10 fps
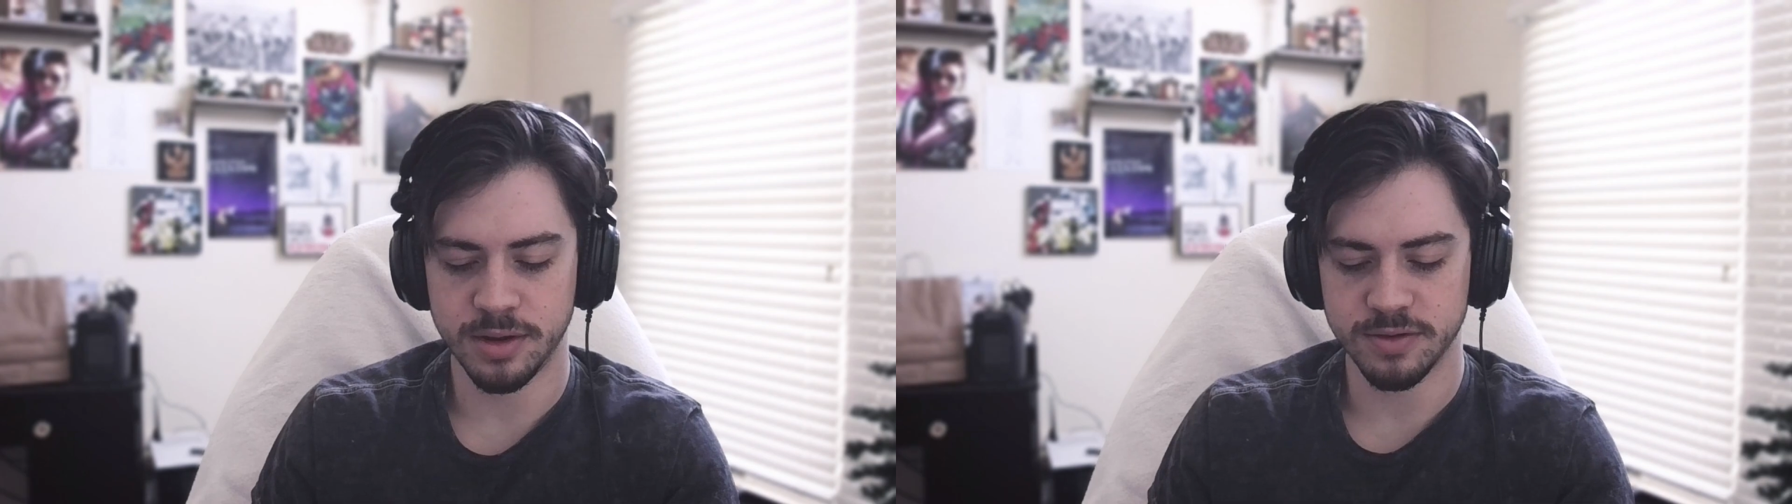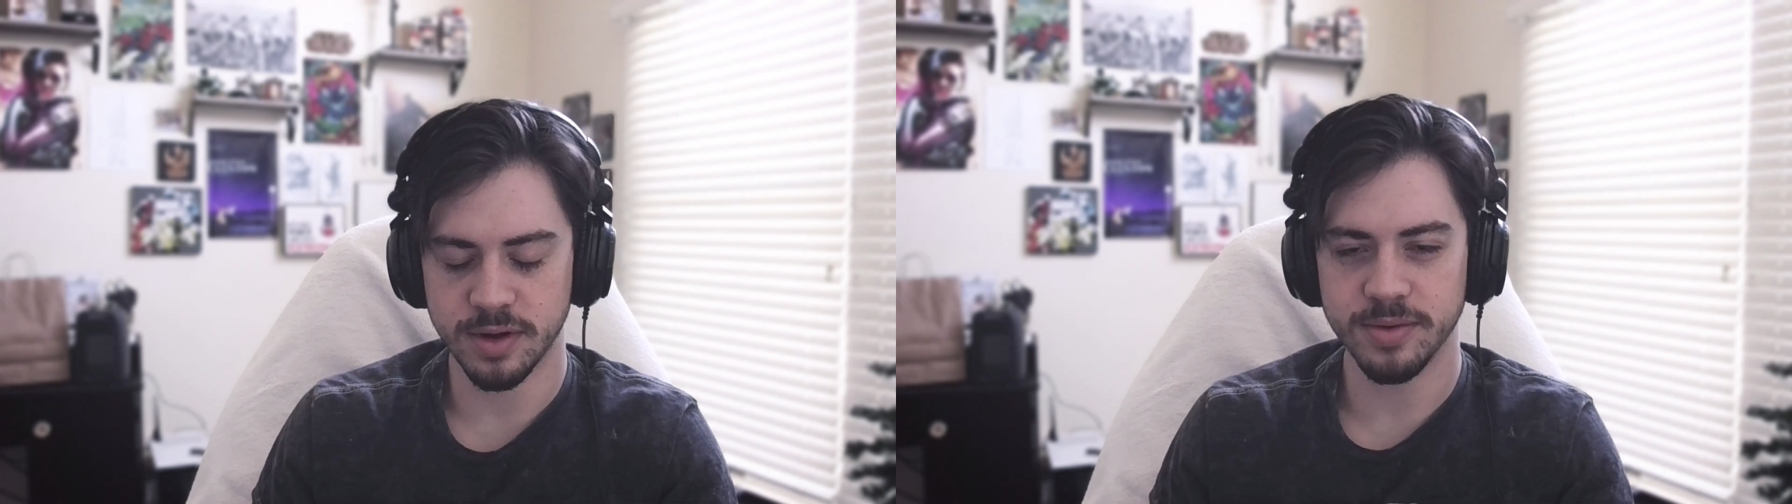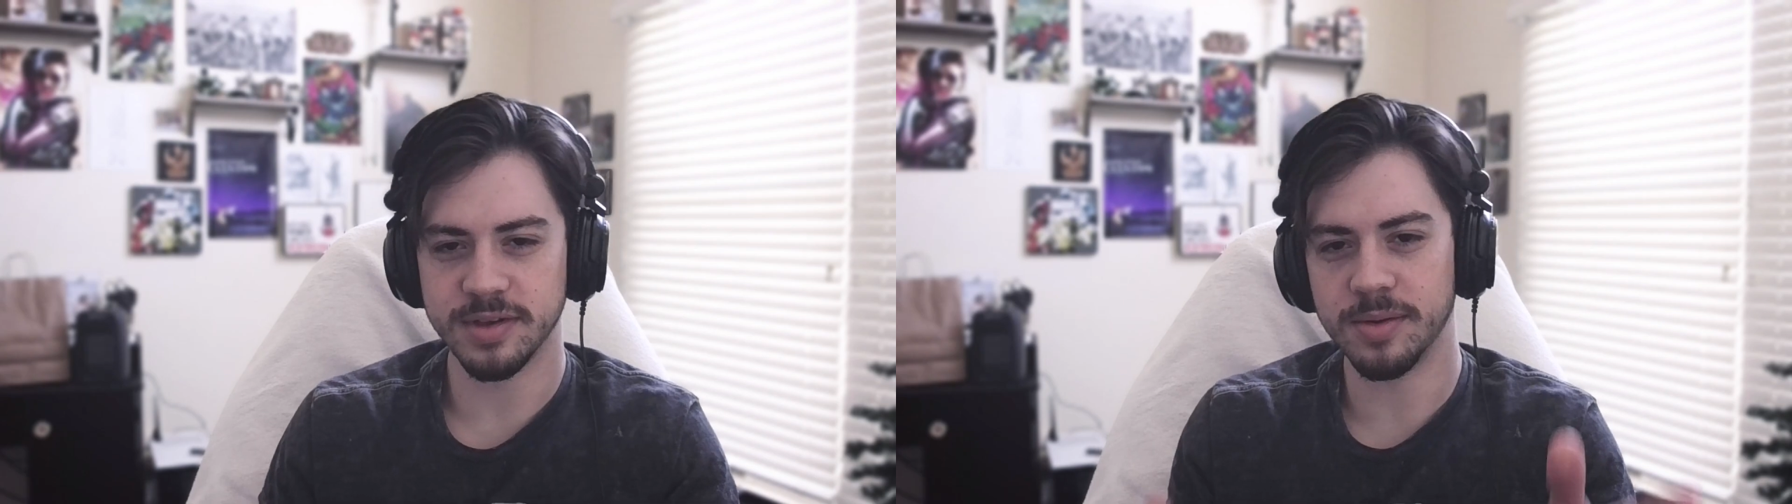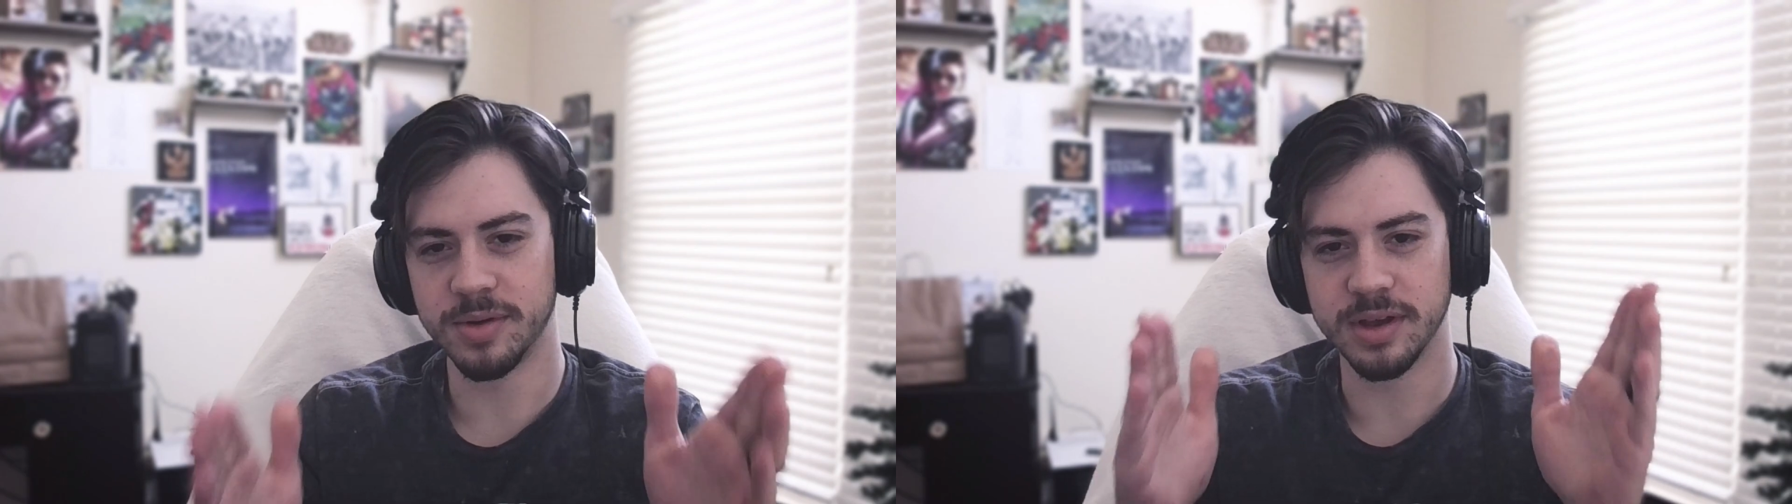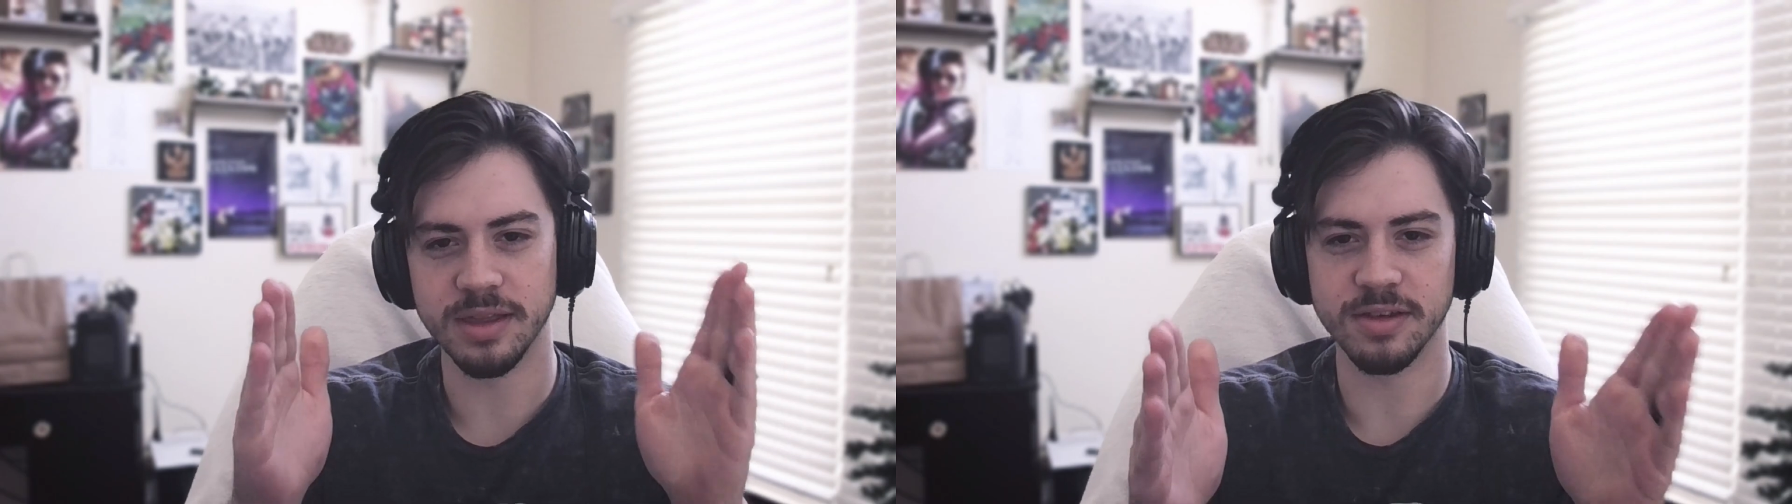So I wasn't
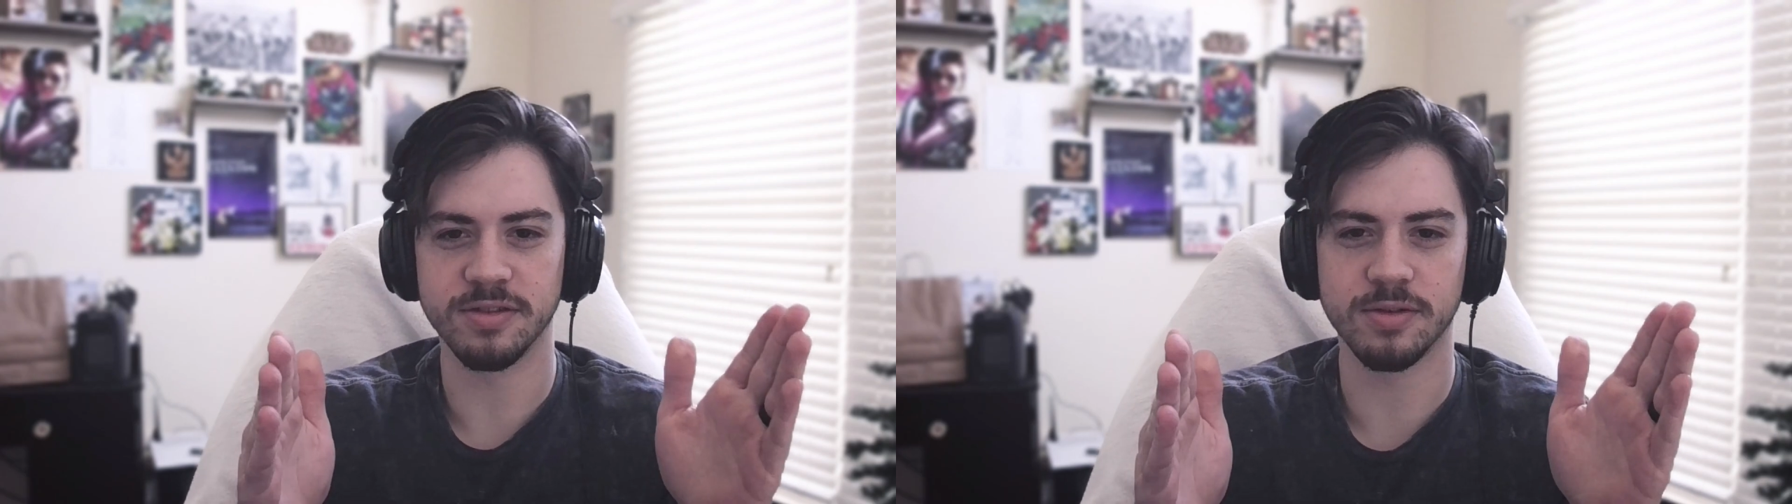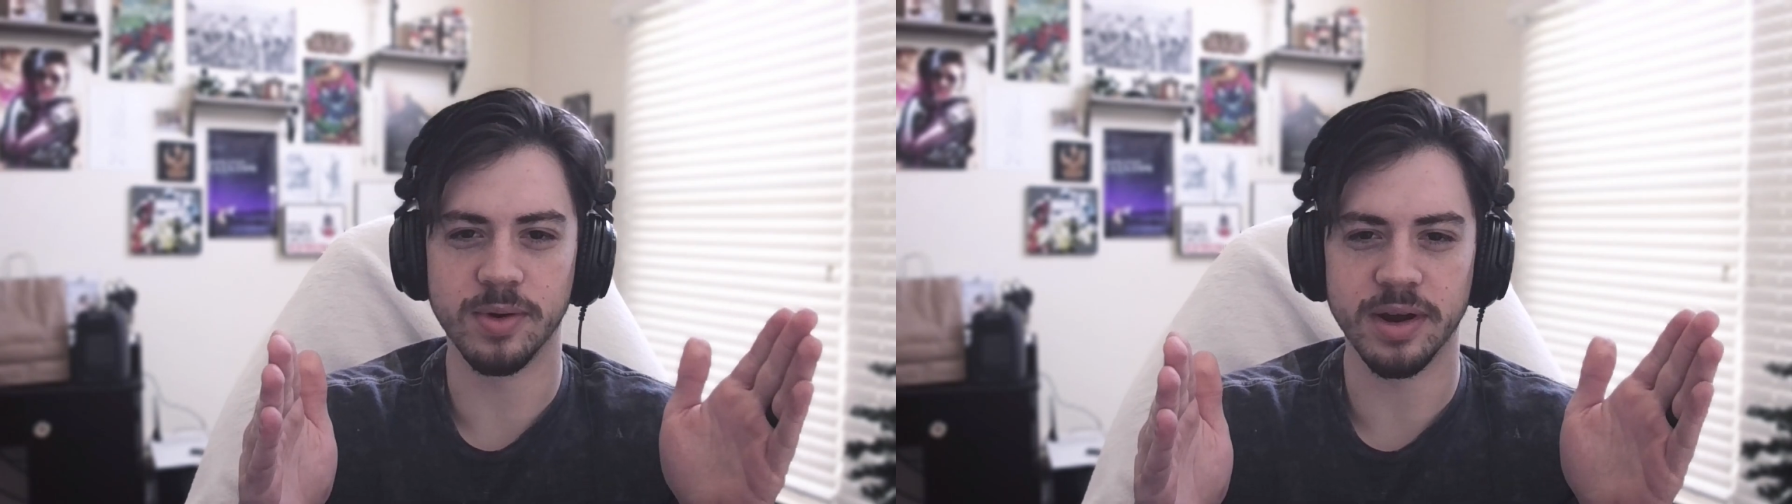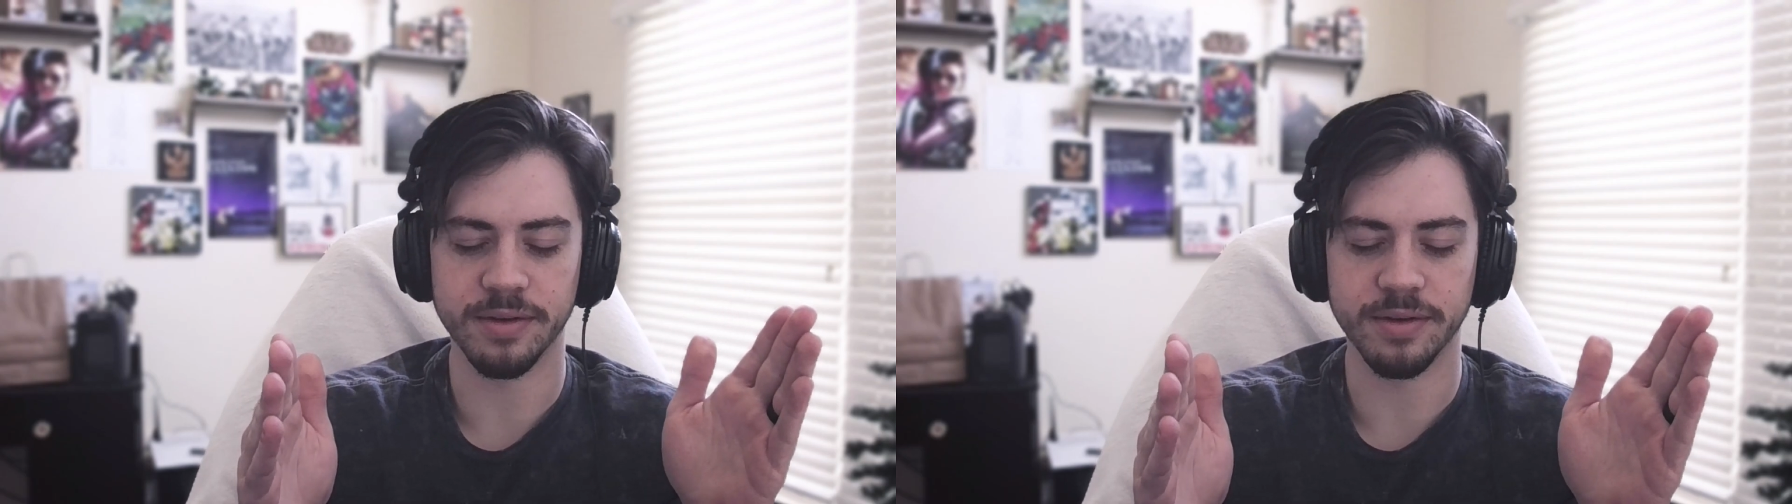able to get the square